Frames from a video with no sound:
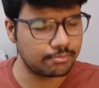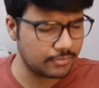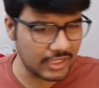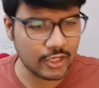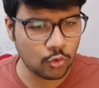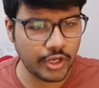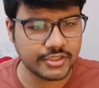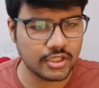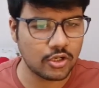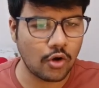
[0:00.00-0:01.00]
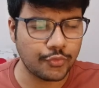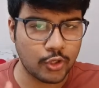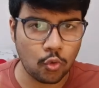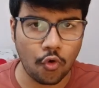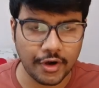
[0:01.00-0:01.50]
equation of a
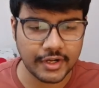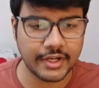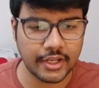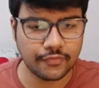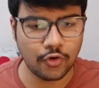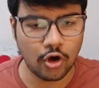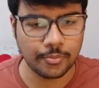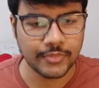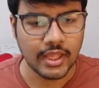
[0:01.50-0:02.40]
quadratic form